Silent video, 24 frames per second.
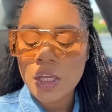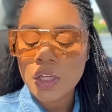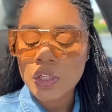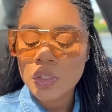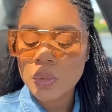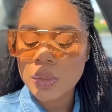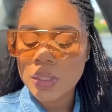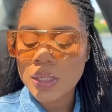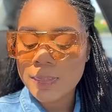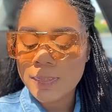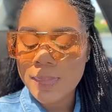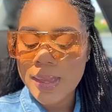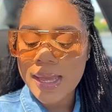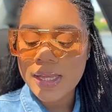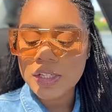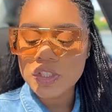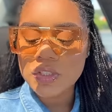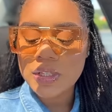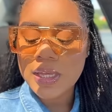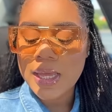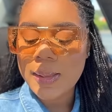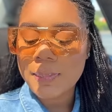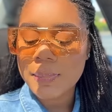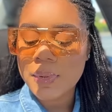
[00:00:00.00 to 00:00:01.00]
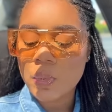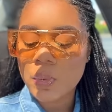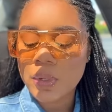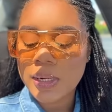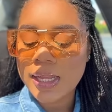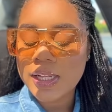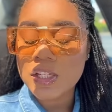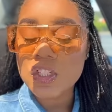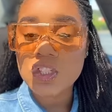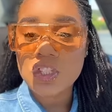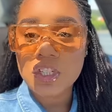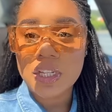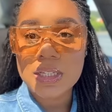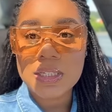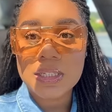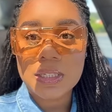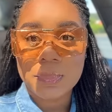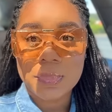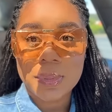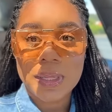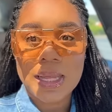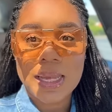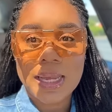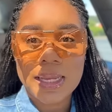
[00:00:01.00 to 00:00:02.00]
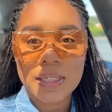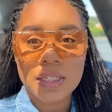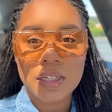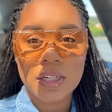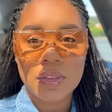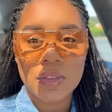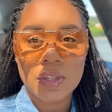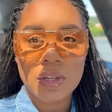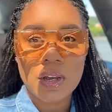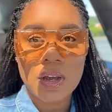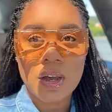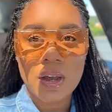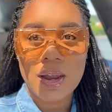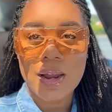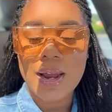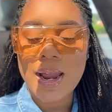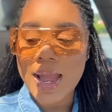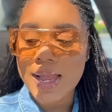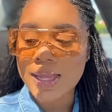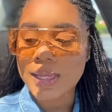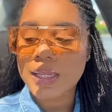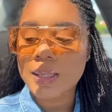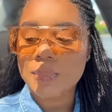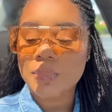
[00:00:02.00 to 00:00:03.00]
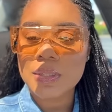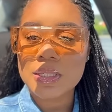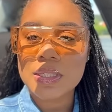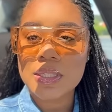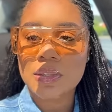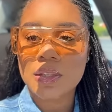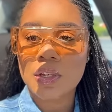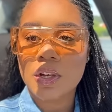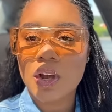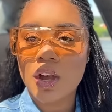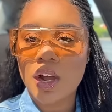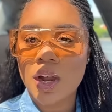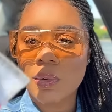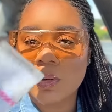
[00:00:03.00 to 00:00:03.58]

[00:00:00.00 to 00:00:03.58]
you can match that. But what I just applied here in the car, I keep this in the car